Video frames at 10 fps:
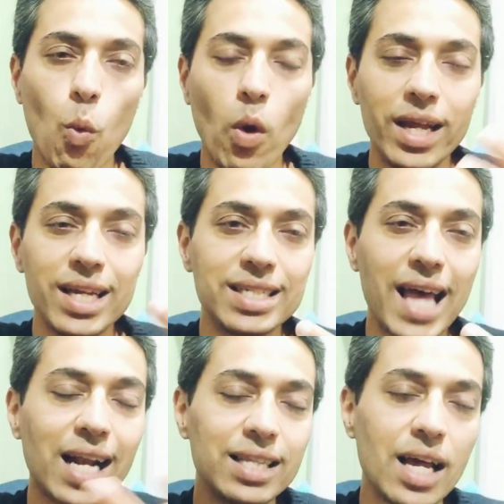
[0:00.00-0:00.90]
What
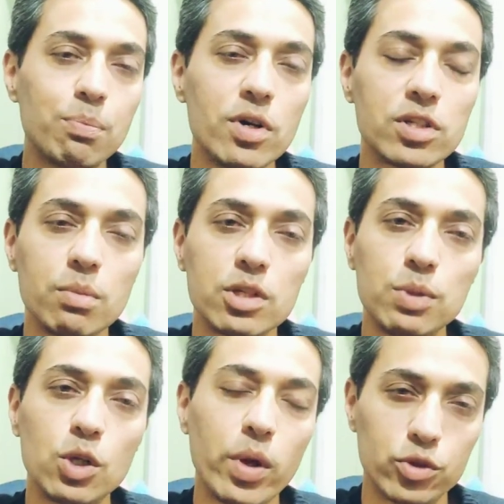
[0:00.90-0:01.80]
exactly that person must
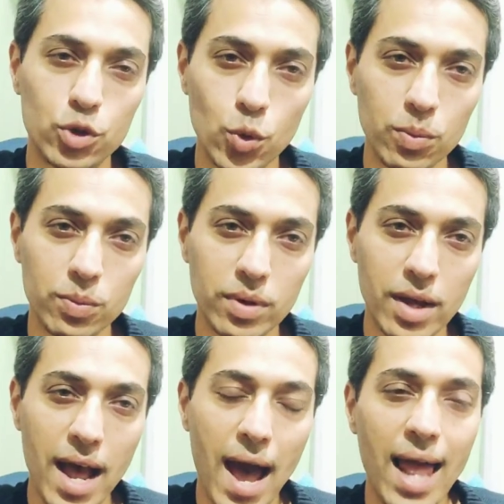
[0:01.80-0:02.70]
be going through.
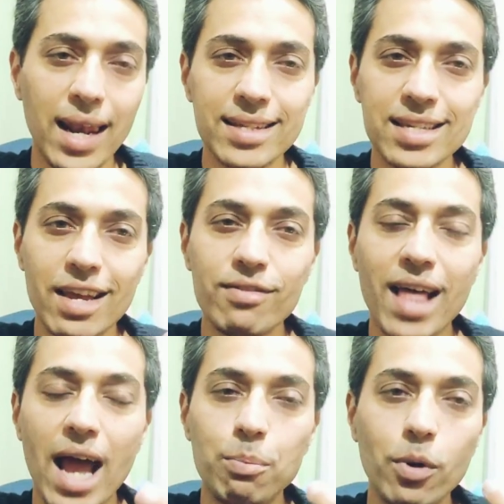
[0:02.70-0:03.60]
And let's say if
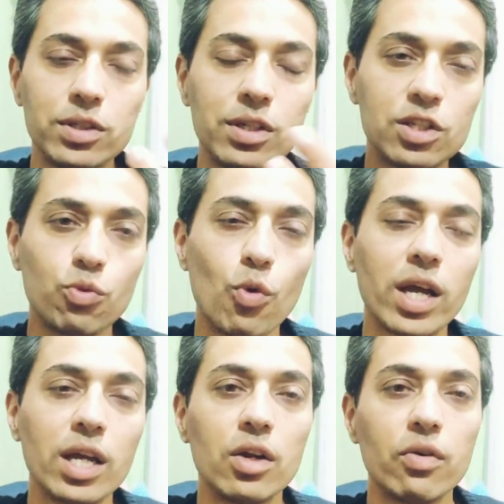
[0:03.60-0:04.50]
that person is
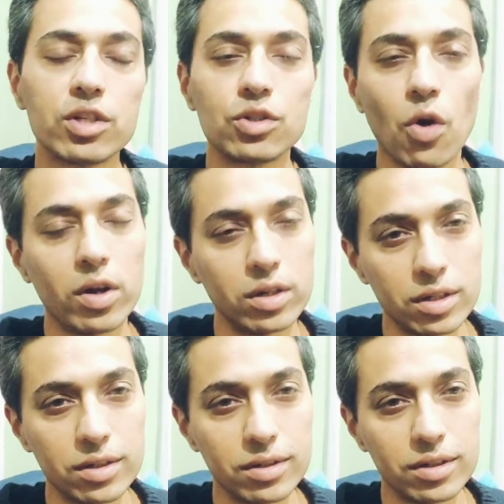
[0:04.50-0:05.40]
working in a
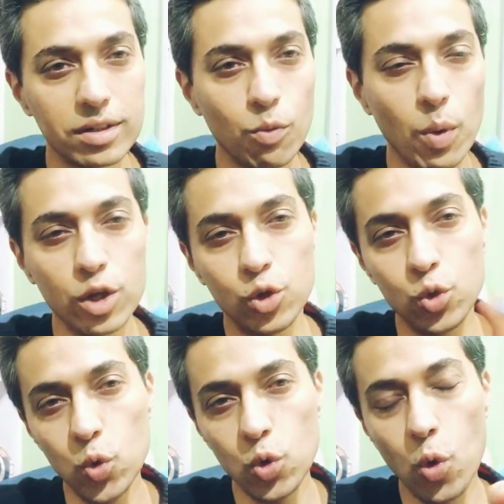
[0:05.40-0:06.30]
restaurant where
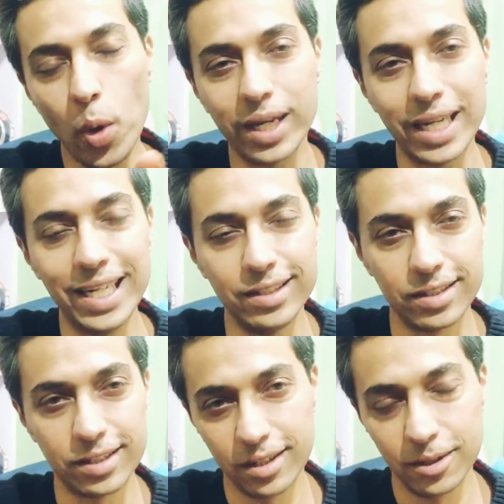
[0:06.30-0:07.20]
you go and
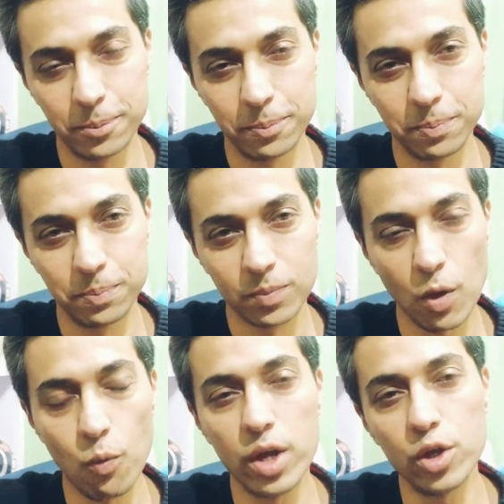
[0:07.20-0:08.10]
eat
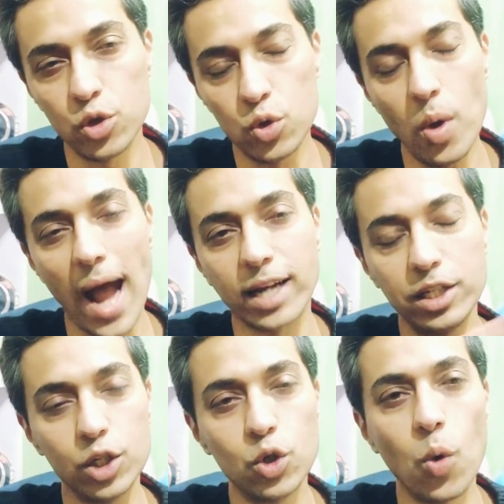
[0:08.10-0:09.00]
where you
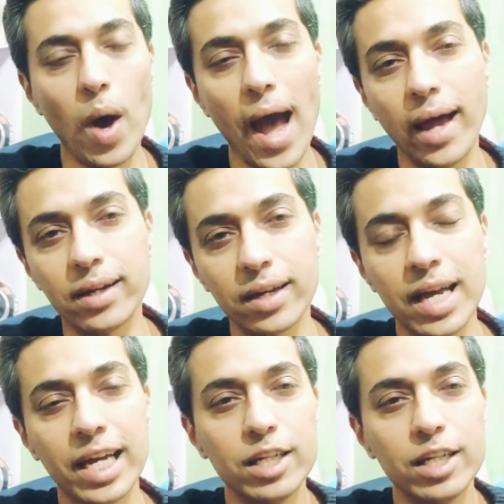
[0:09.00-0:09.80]
actually go and